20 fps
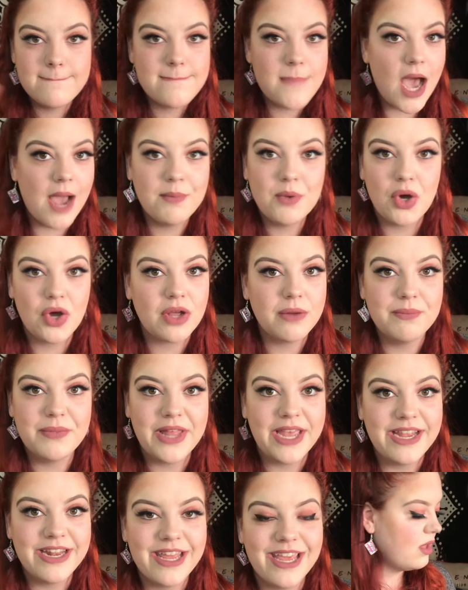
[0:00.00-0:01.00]
I'm not
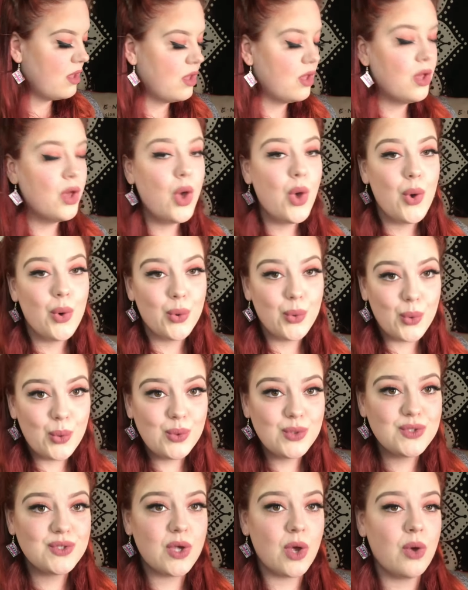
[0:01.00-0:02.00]
complaining.
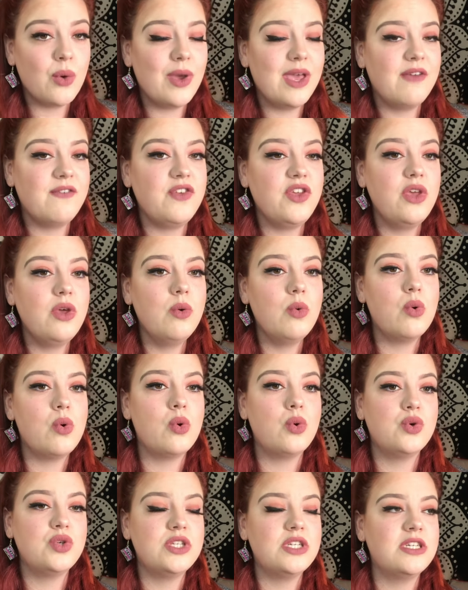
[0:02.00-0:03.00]
Also, if you
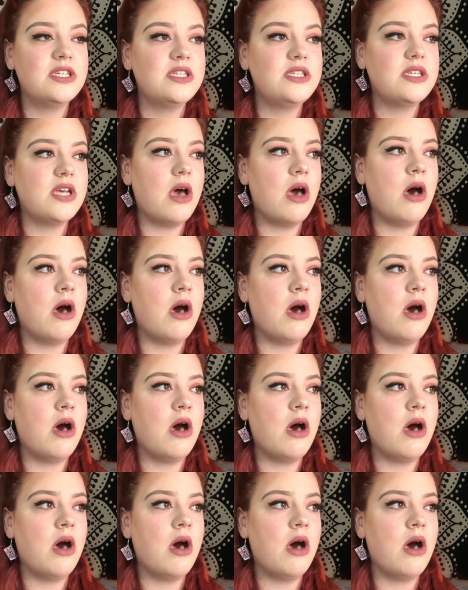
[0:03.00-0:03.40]
ordered